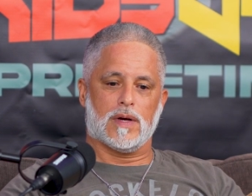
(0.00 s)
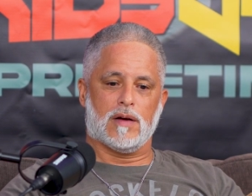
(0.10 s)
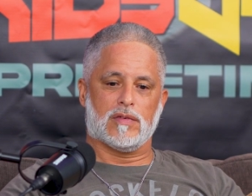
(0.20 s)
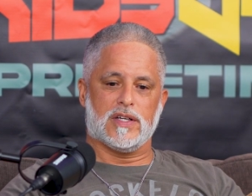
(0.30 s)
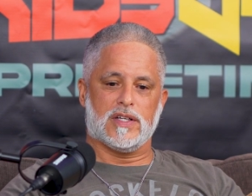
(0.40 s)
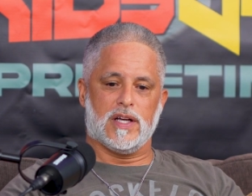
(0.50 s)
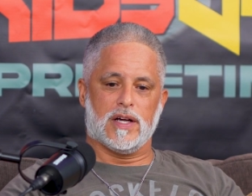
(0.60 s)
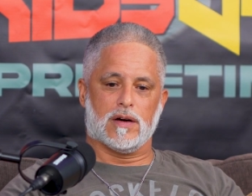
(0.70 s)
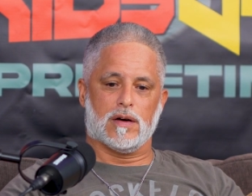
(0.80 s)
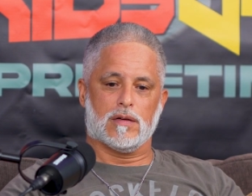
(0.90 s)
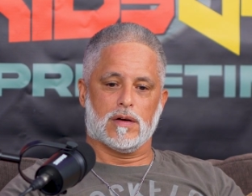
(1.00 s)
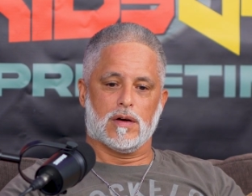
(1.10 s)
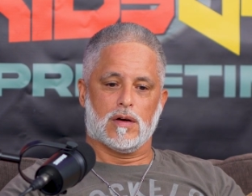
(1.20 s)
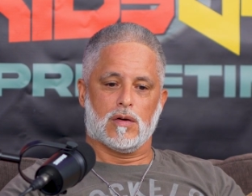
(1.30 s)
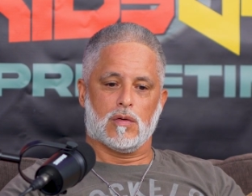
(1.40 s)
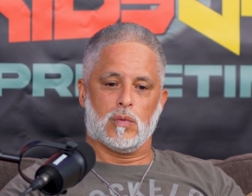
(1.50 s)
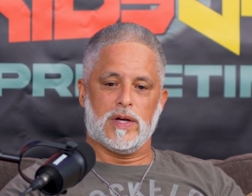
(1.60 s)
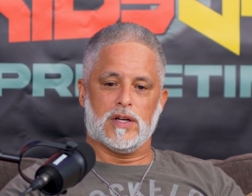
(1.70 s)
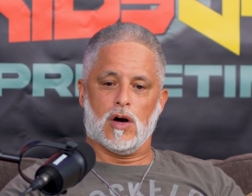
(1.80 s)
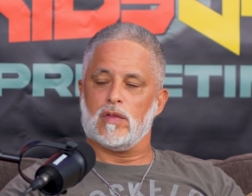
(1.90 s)
every year, we
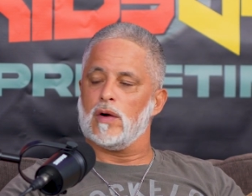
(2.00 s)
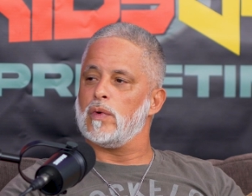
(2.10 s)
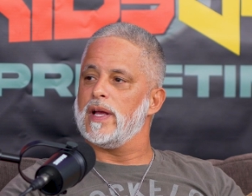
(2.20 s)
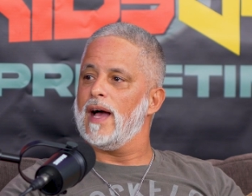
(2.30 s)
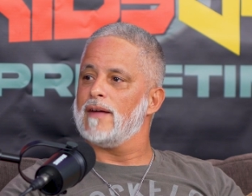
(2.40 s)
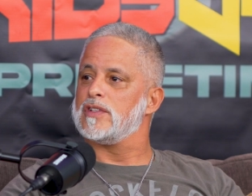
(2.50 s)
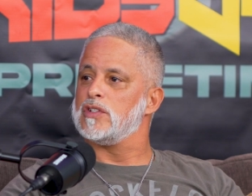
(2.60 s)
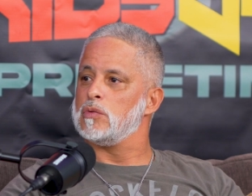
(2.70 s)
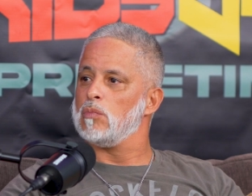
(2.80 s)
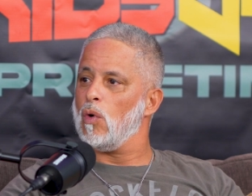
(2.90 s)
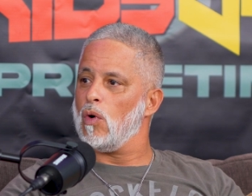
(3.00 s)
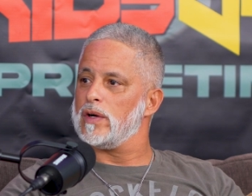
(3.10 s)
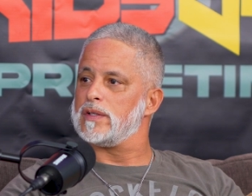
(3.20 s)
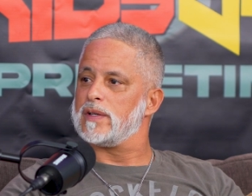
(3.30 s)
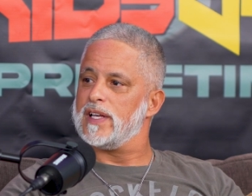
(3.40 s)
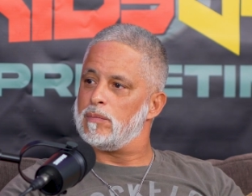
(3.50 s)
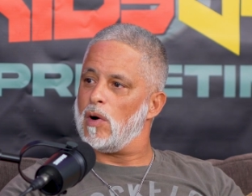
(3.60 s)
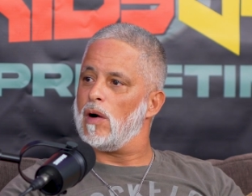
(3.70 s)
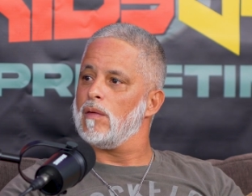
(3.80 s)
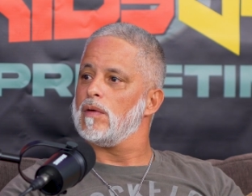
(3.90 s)
know that we have to do more to keep
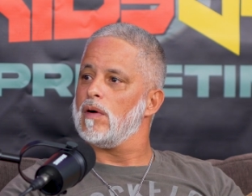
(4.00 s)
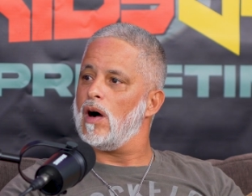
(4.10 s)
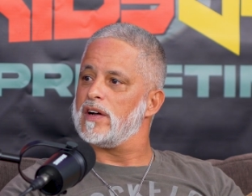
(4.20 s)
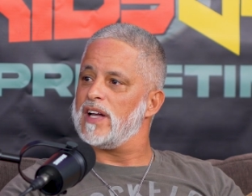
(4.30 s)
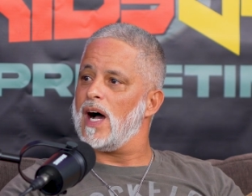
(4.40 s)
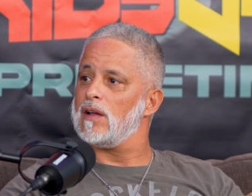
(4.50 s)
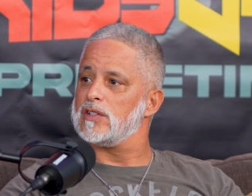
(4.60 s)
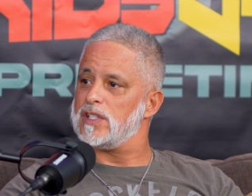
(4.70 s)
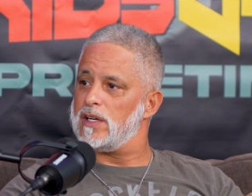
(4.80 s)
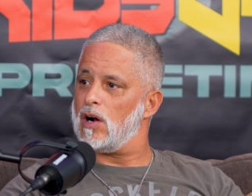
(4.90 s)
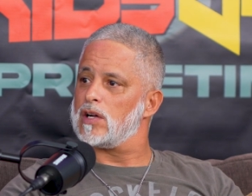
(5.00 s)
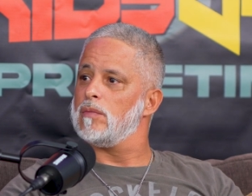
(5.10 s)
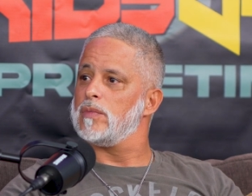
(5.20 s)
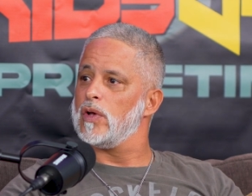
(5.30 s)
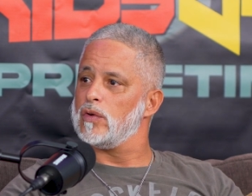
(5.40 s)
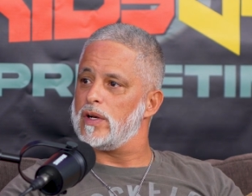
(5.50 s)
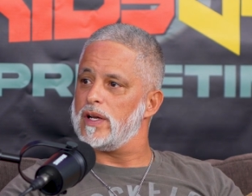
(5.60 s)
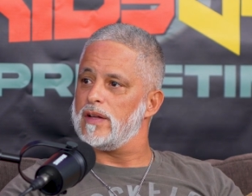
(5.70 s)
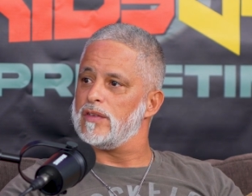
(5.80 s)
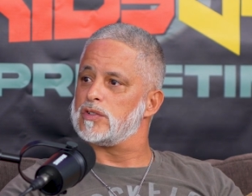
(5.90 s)
our dollars in our
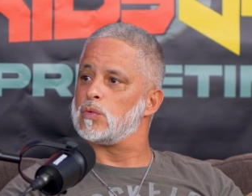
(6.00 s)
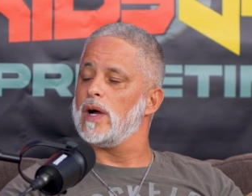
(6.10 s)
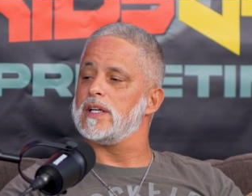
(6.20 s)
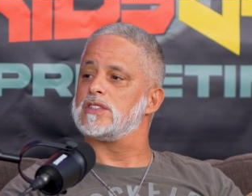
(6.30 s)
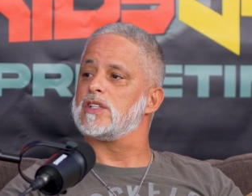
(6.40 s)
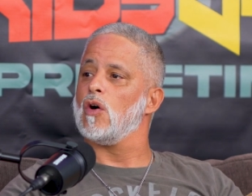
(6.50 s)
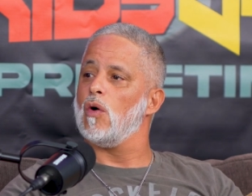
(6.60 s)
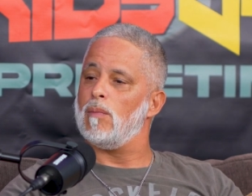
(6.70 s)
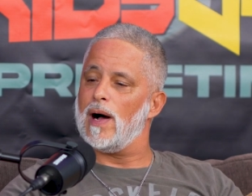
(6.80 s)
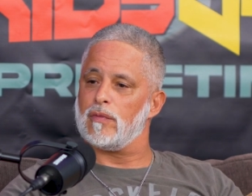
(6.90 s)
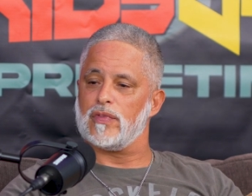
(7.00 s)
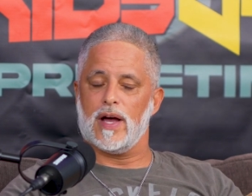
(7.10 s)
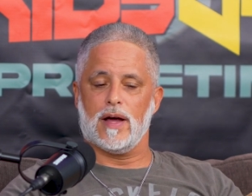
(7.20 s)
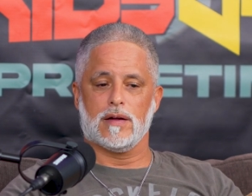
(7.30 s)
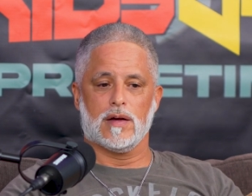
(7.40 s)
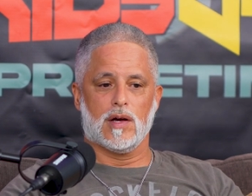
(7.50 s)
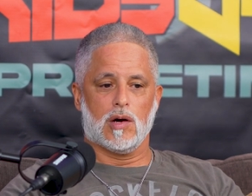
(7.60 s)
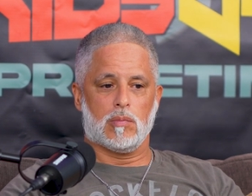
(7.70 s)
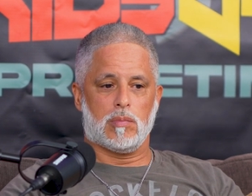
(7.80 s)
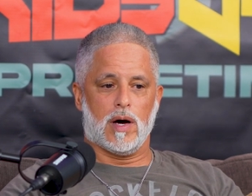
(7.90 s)
community, and there's ways to go about that.
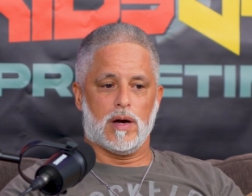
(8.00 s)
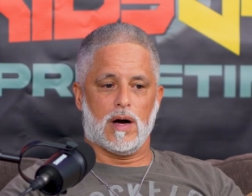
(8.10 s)
But